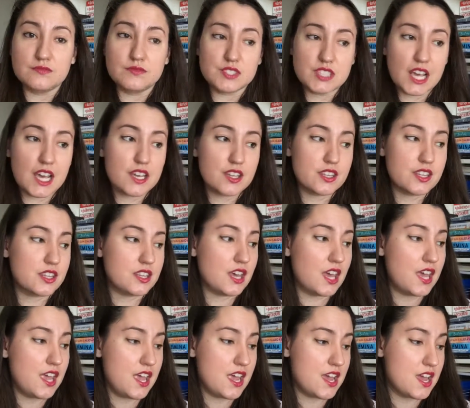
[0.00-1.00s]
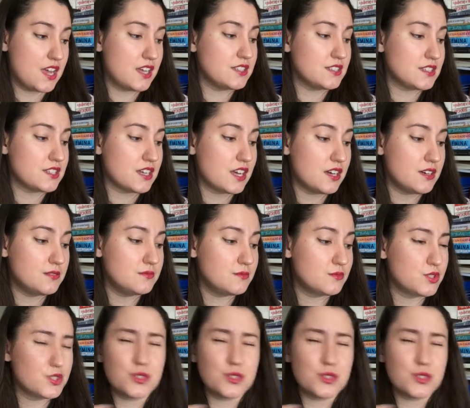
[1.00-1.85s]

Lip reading: death, and